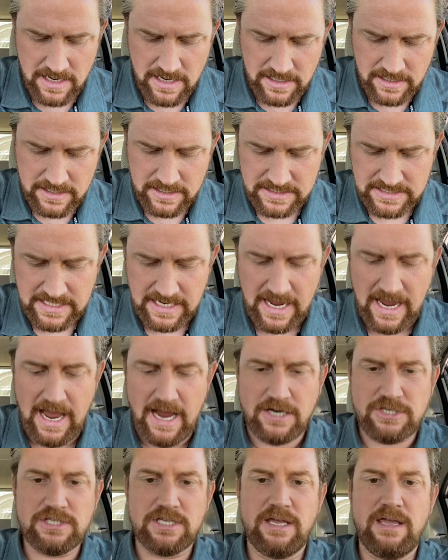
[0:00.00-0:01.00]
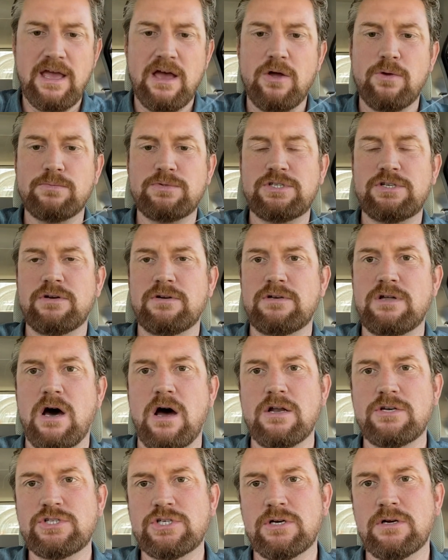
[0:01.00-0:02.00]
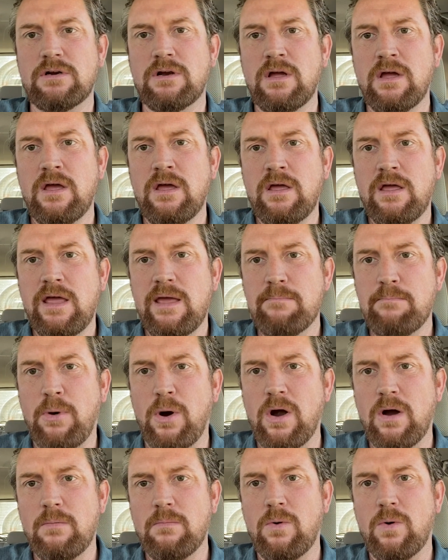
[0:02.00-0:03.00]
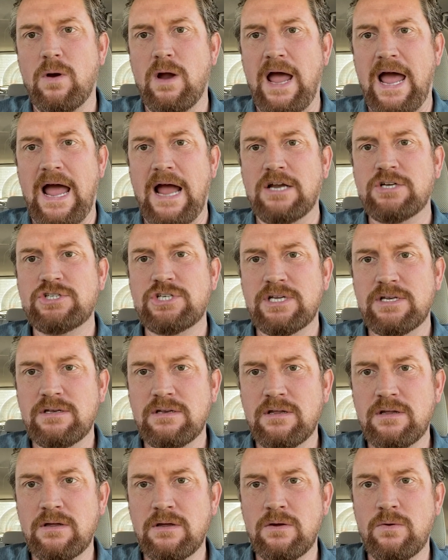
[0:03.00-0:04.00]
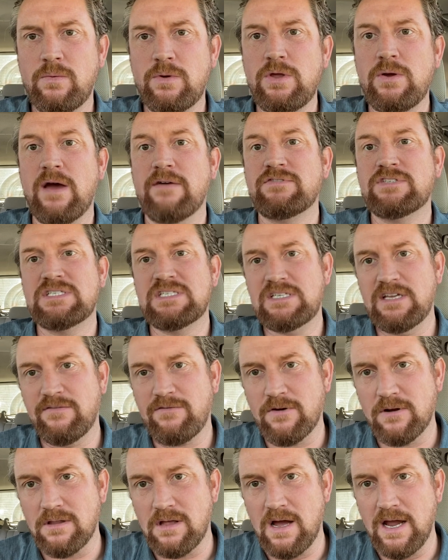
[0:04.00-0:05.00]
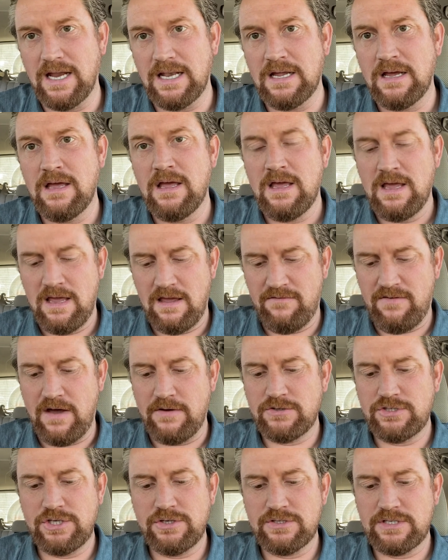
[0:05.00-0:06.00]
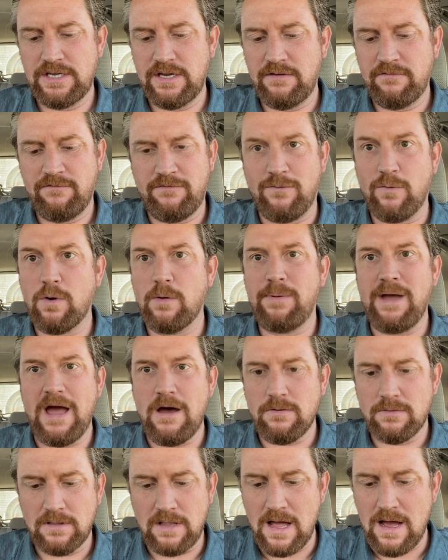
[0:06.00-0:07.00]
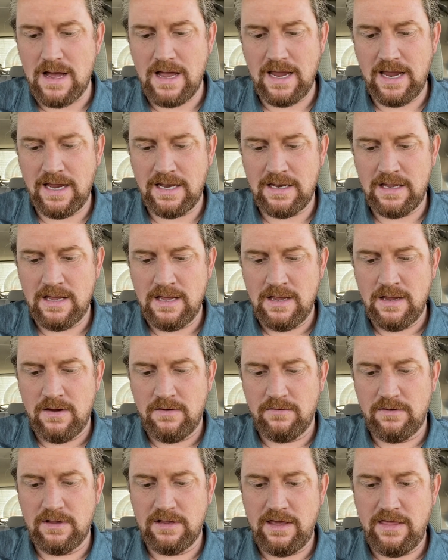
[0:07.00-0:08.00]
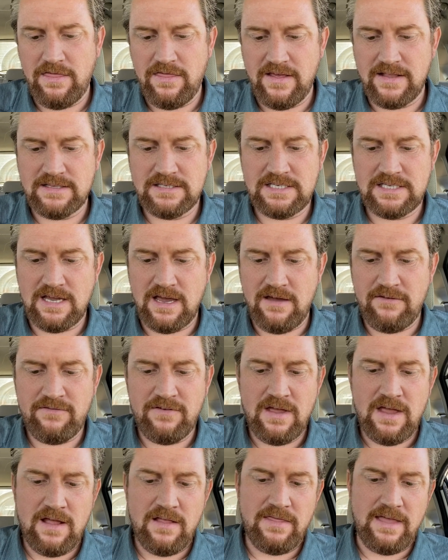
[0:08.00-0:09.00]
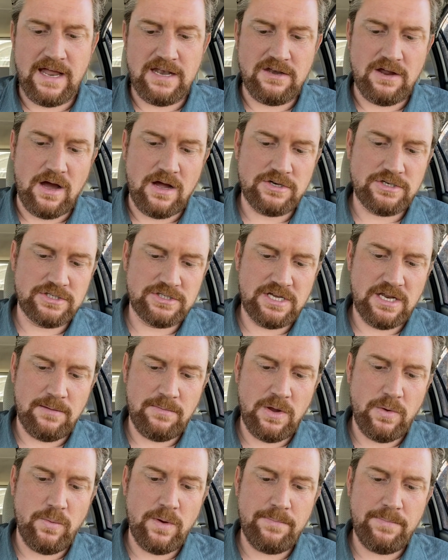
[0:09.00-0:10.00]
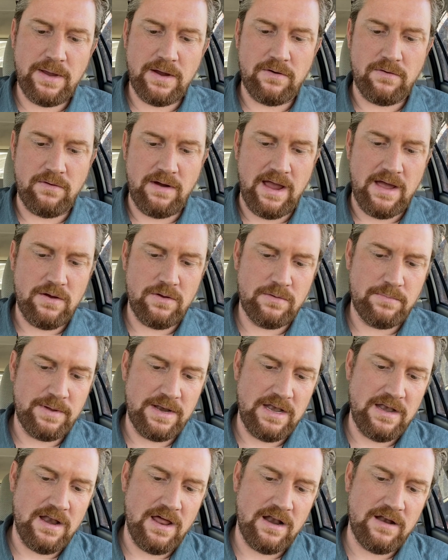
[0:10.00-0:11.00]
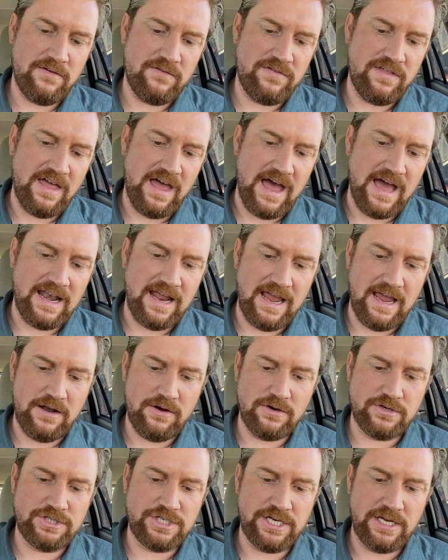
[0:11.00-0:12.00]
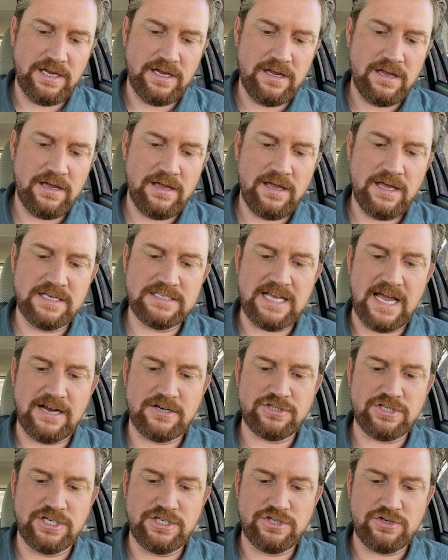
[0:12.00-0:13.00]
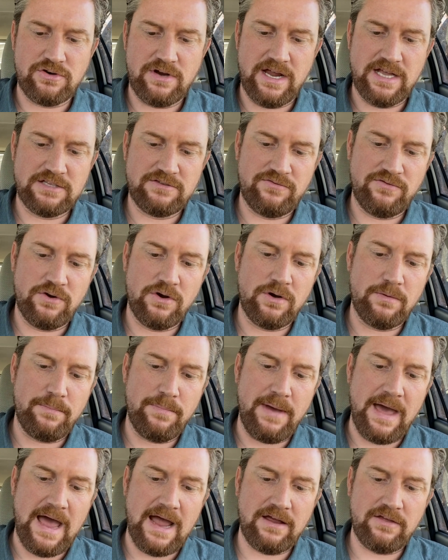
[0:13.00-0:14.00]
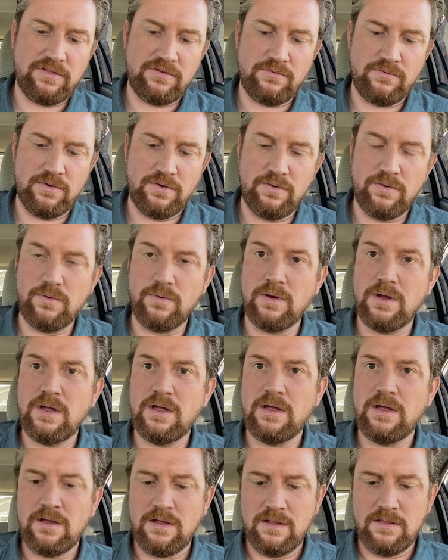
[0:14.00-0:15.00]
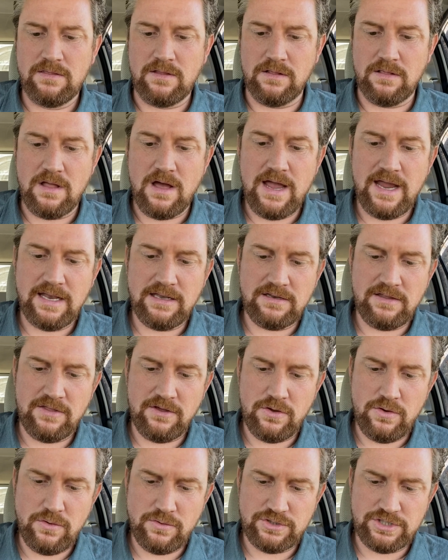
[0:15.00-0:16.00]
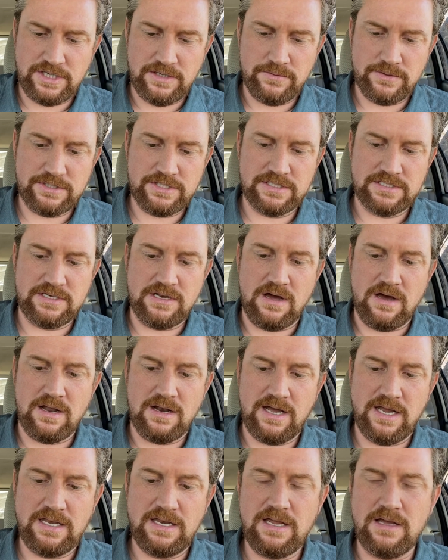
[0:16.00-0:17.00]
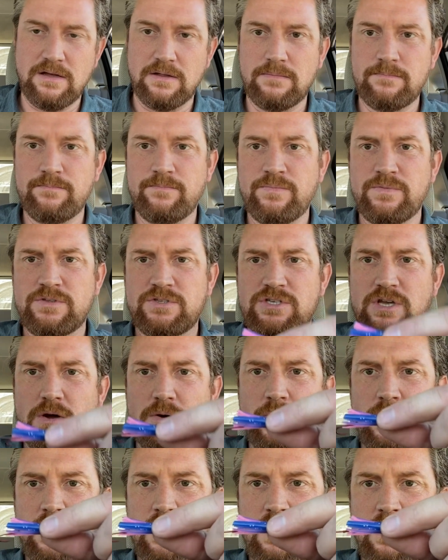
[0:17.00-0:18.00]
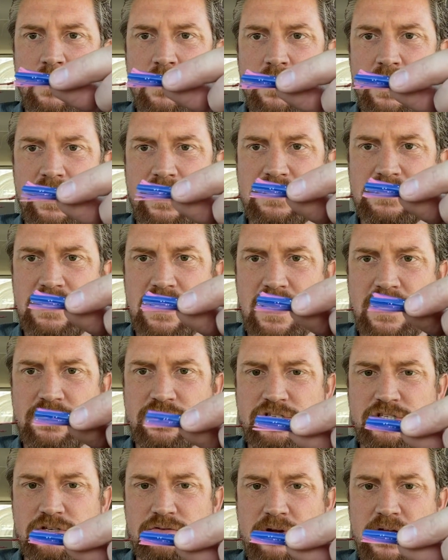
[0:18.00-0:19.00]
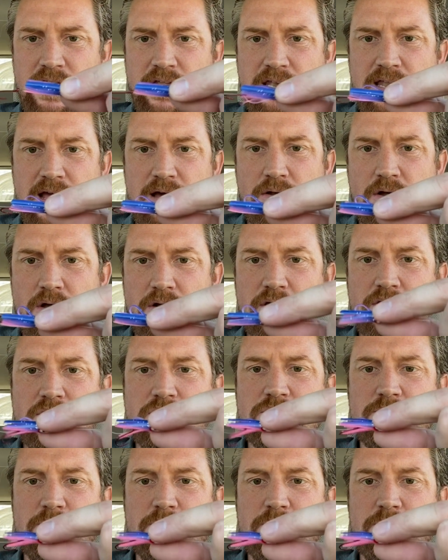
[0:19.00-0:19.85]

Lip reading: because it actually helps your dodger impart more action when you have stiffer line. If I was using 4-pound line, really thin stuff, that dodger's gonna be whipping around, but none of that energy is actually transferred back through the line to the hoochie, which is not ideal. So, like I said, I just thread it down onto those